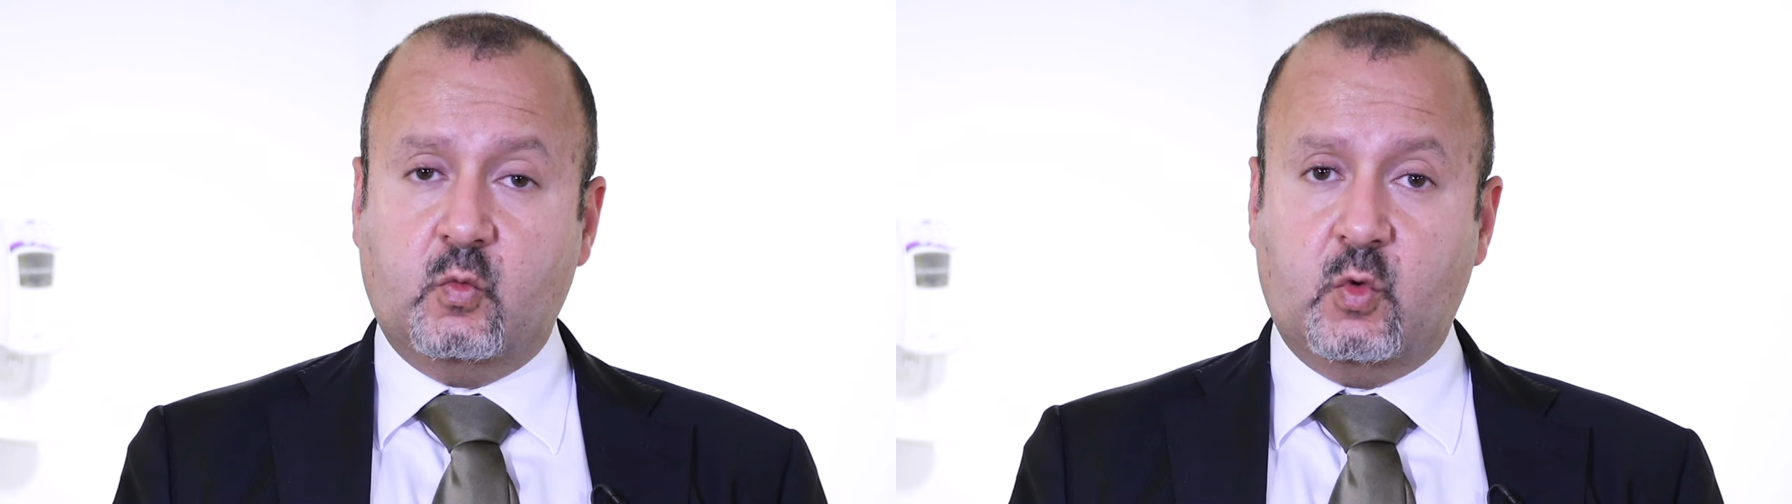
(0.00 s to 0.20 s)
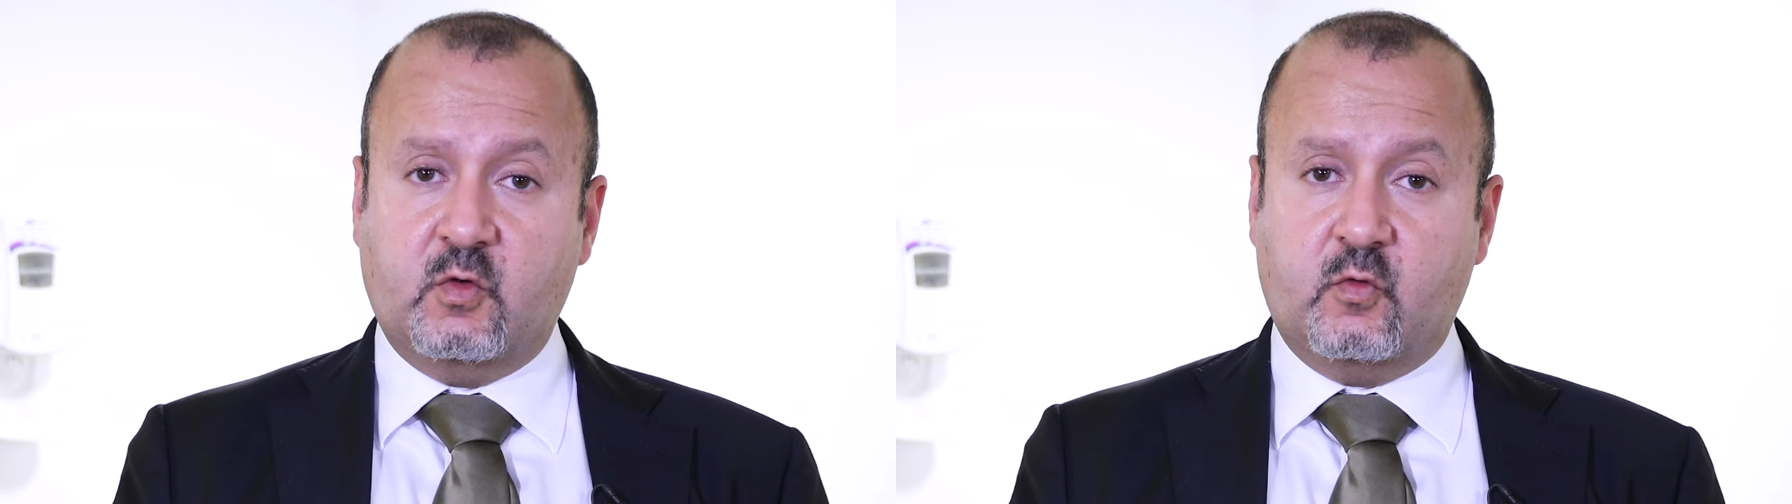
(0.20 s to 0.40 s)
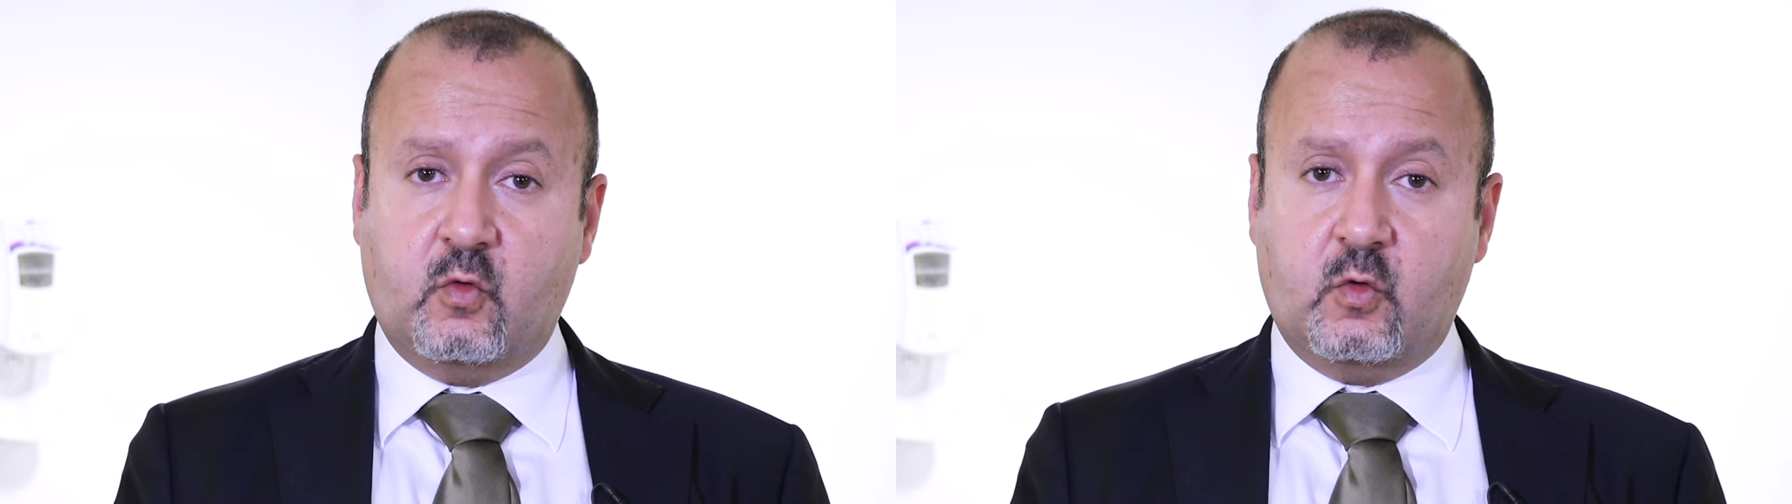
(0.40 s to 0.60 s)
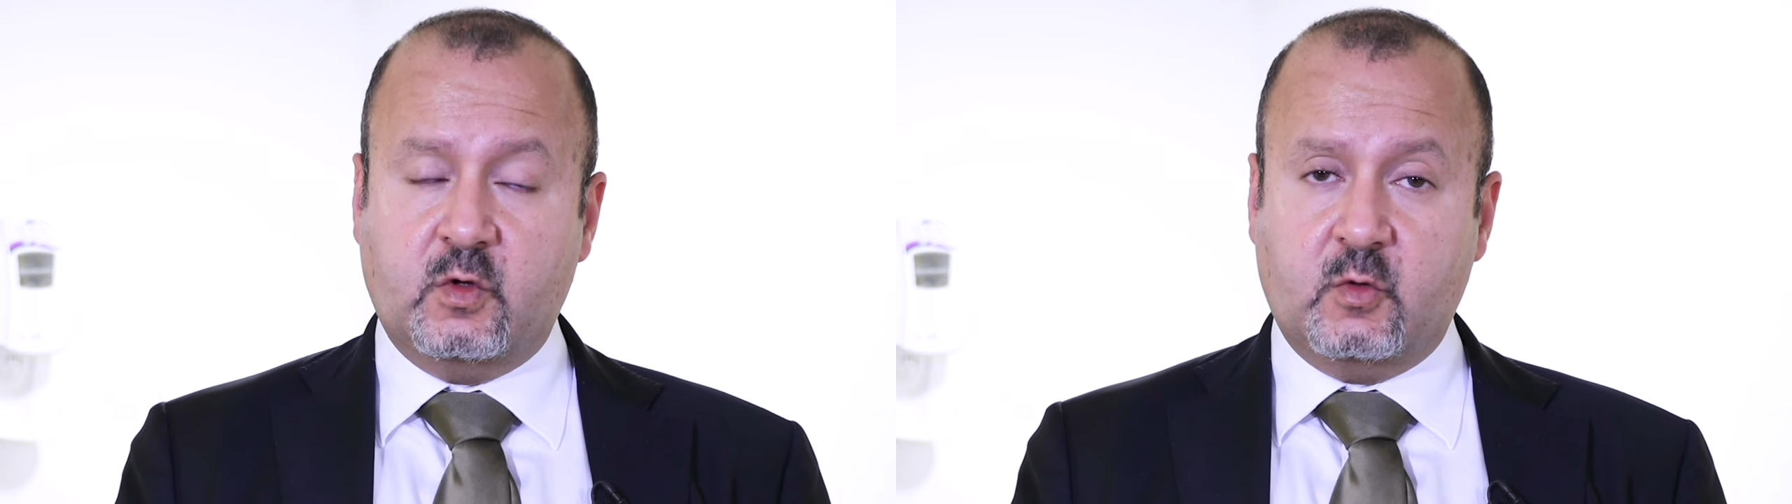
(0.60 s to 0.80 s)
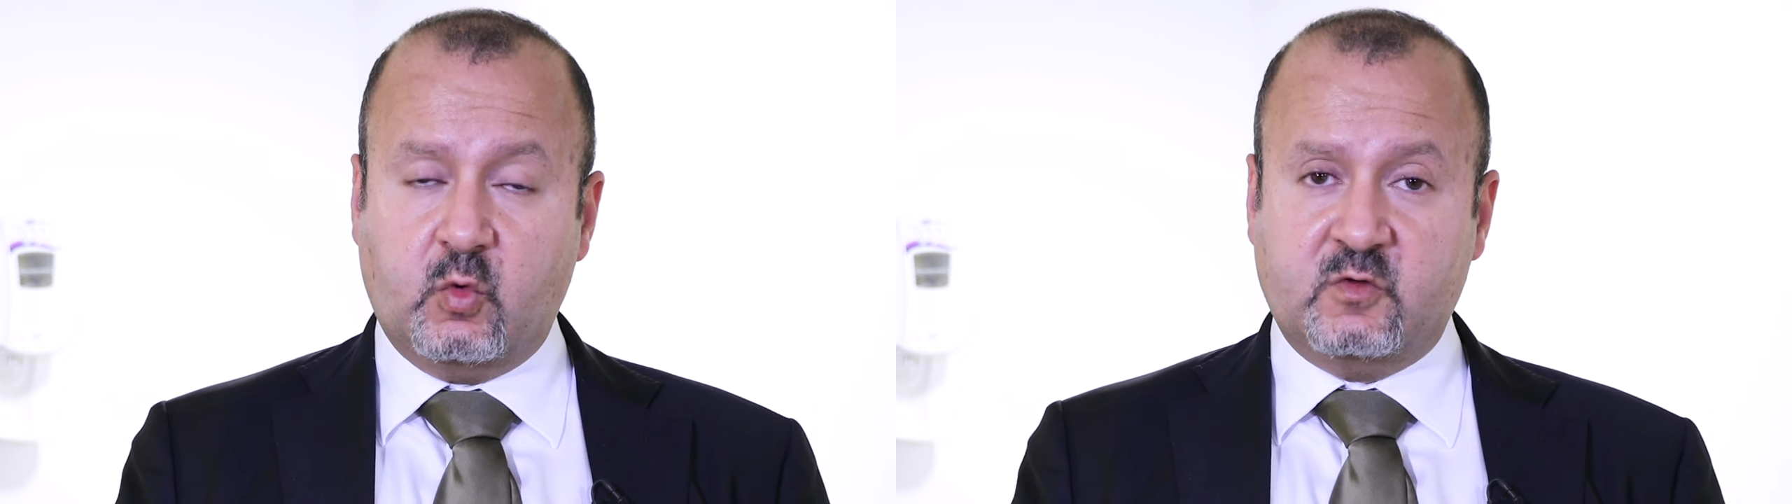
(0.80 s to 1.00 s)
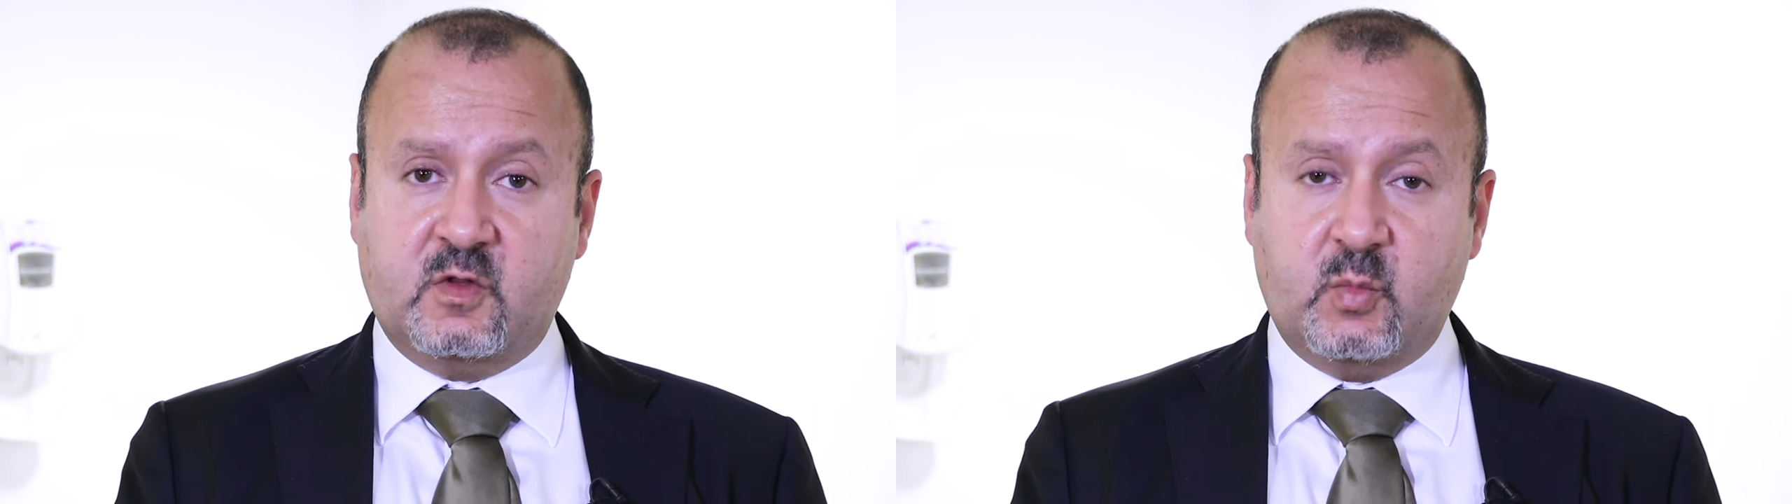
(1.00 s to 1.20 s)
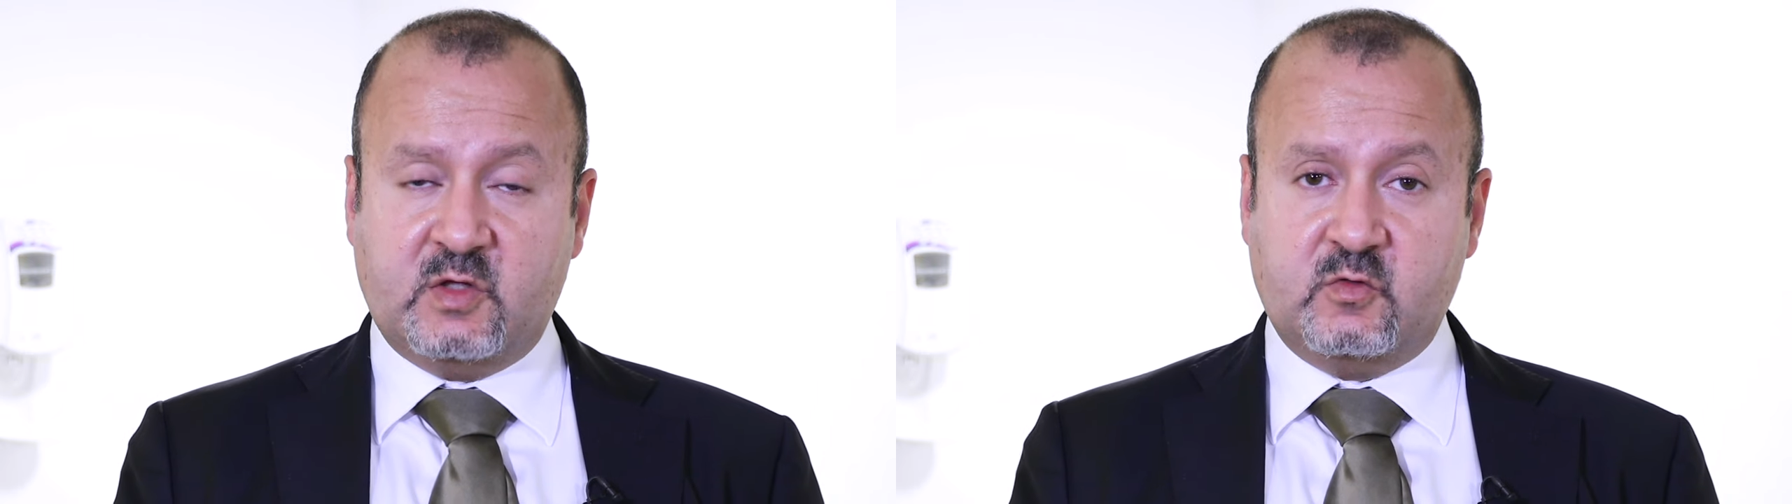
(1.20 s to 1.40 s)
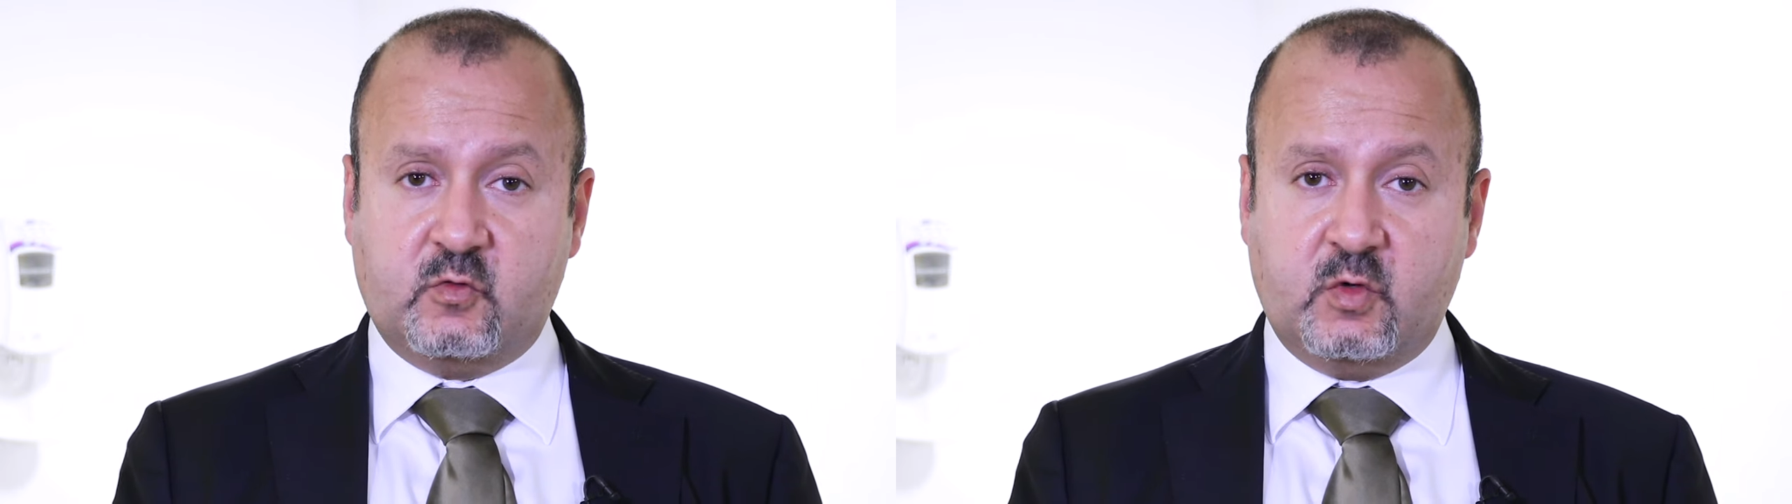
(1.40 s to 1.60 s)
way forward and what's the
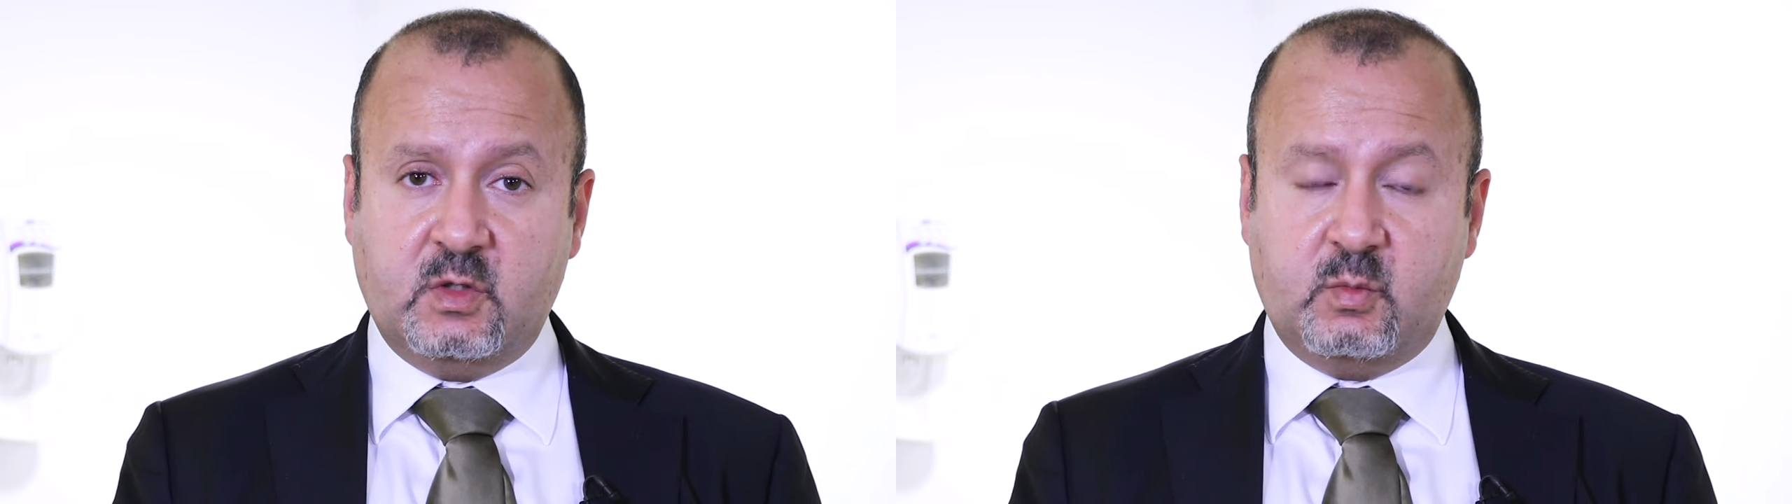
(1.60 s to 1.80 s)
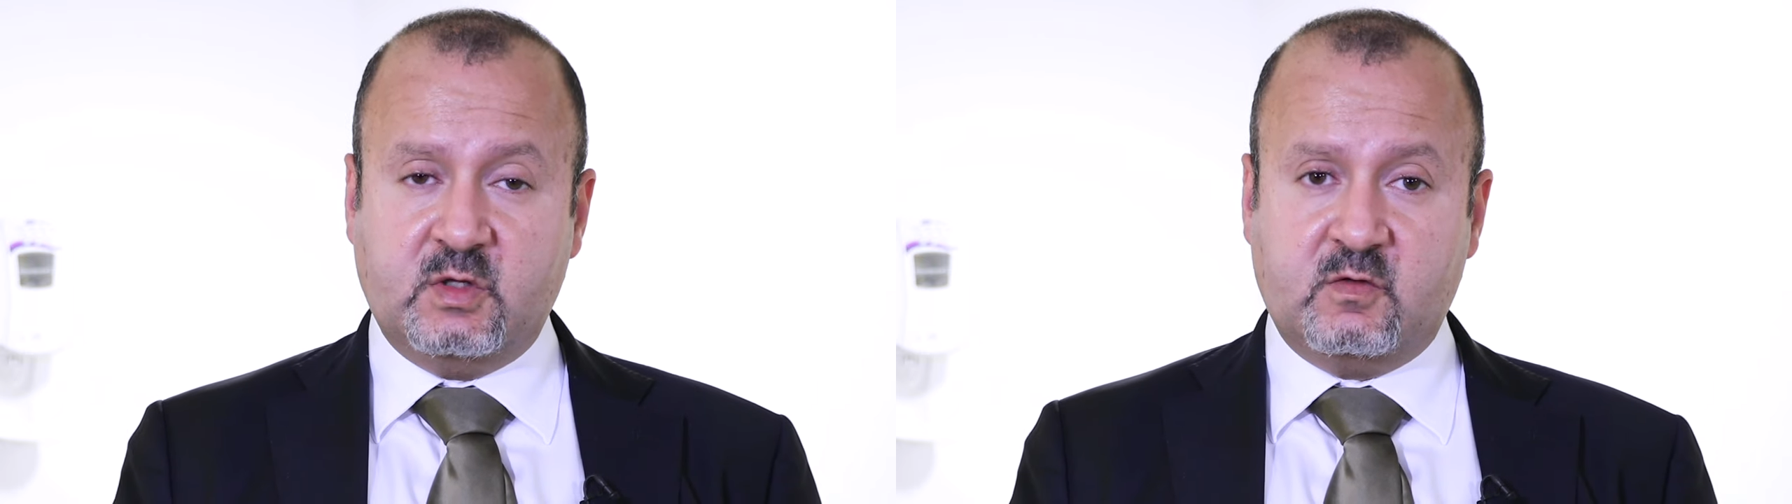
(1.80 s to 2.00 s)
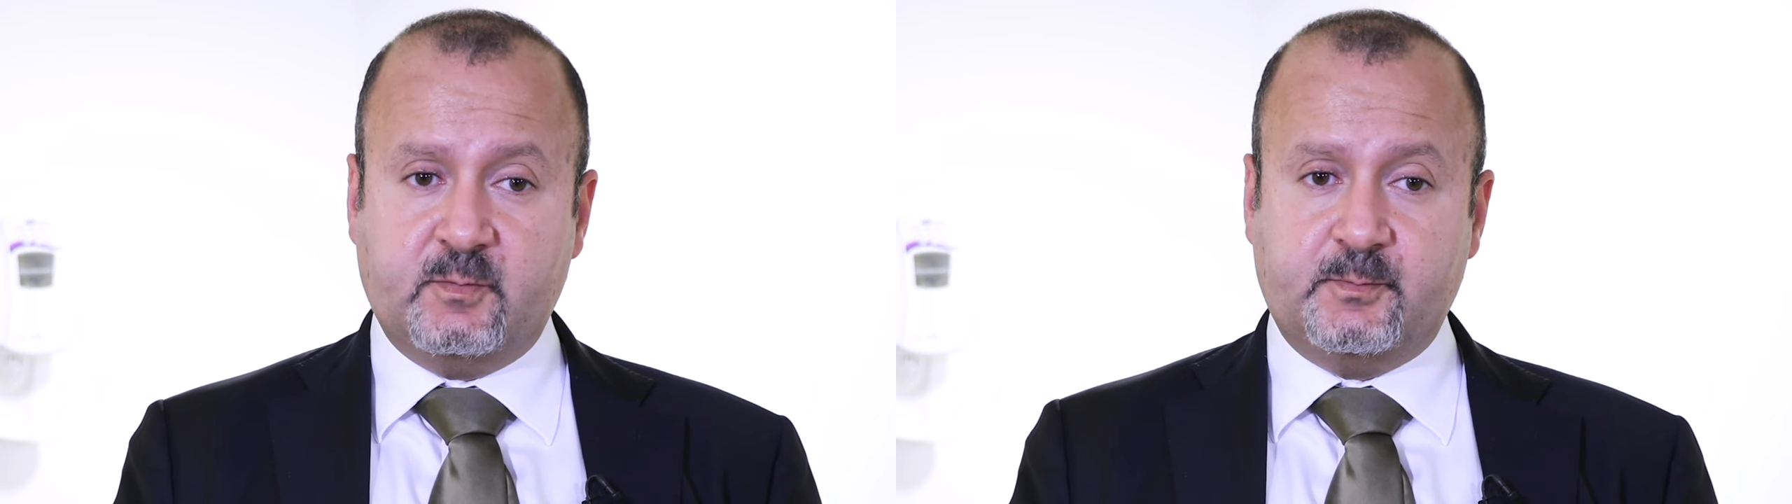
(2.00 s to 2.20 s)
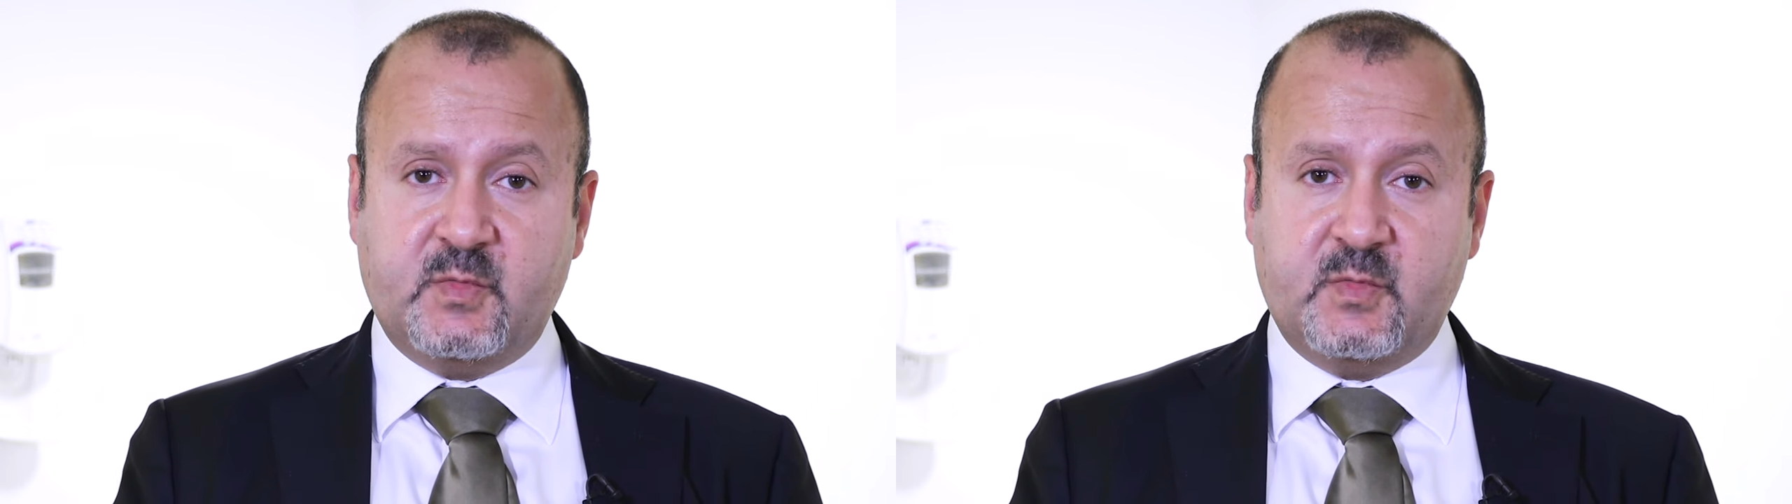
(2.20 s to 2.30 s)
best treatment.